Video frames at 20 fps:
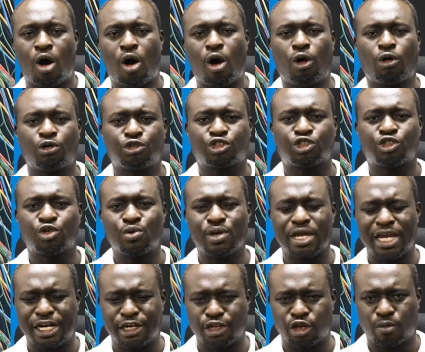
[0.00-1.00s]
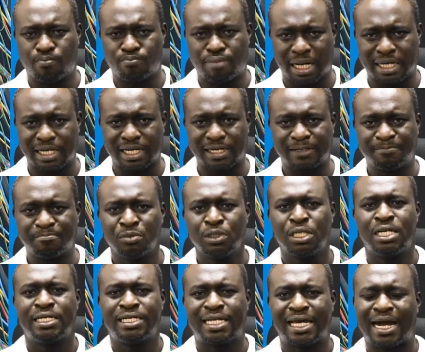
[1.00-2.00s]
Also in your body,
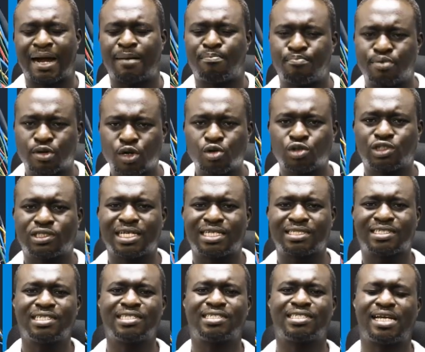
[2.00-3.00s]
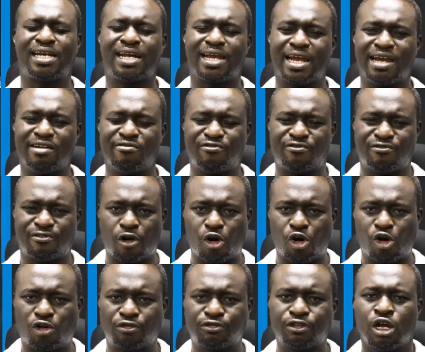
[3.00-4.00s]
there are processes that are
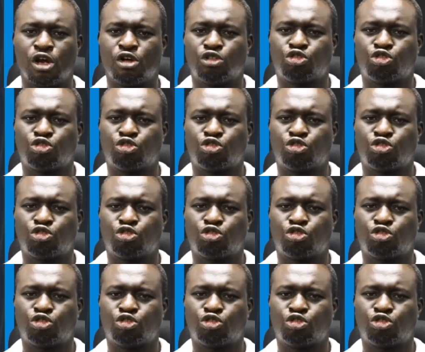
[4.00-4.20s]
involved